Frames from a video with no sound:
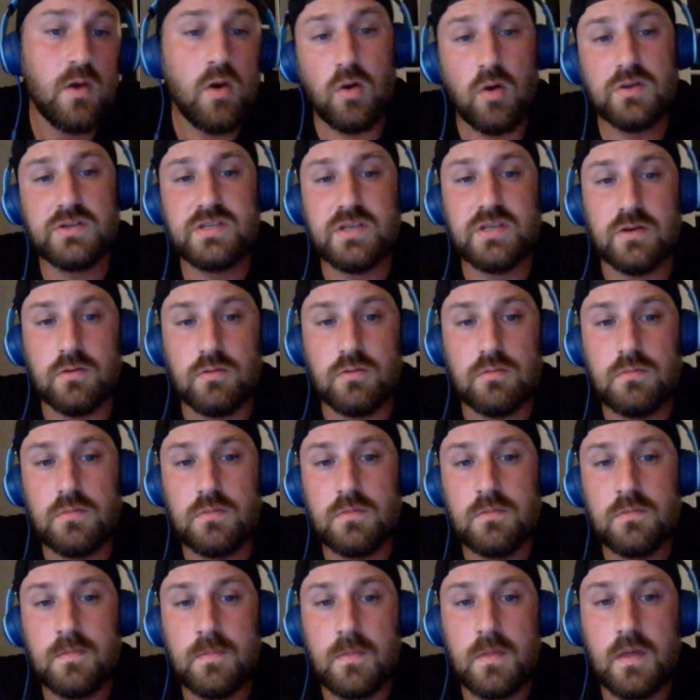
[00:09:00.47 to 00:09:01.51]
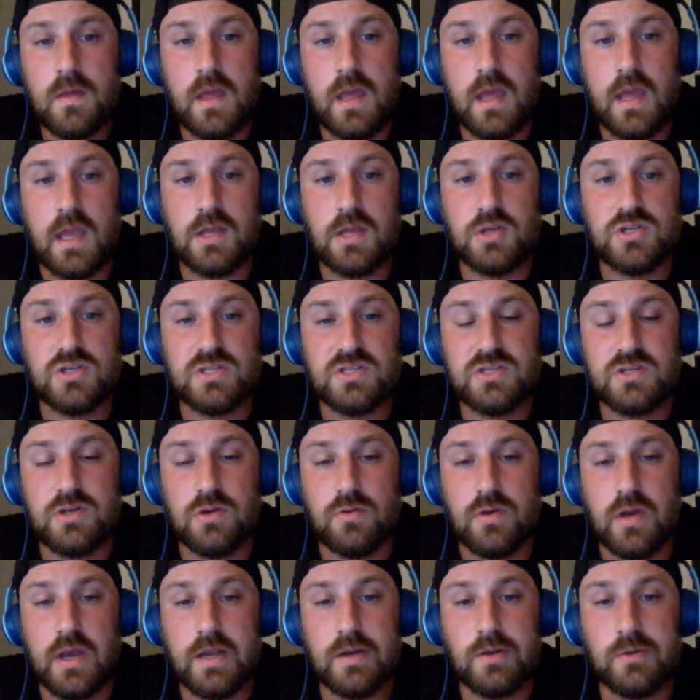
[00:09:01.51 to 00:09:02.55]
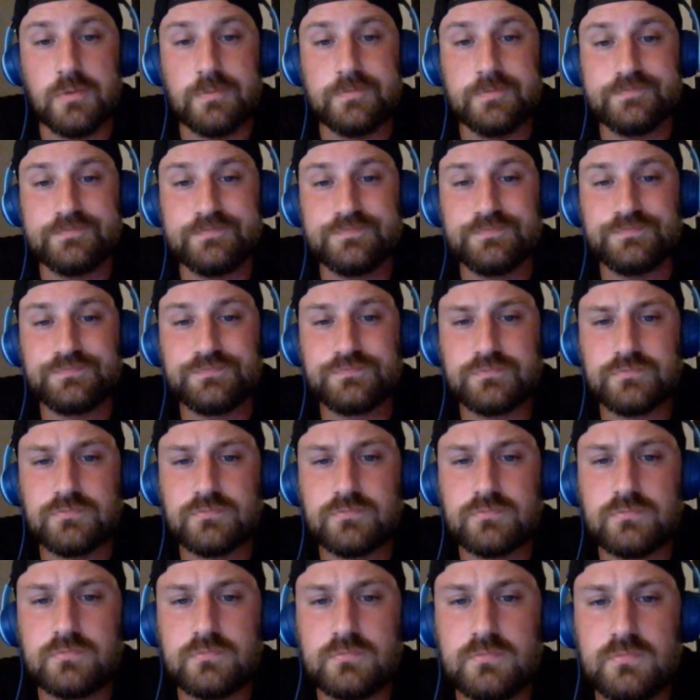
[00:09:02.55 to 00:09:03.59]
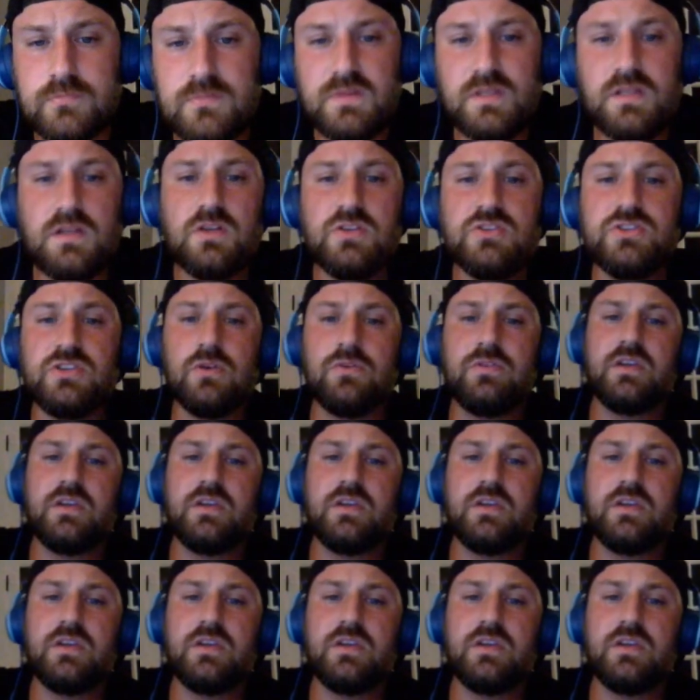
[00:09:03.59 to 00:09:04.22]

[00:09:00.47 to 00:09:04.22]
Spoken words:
Also, Ancient Stone Idol. So the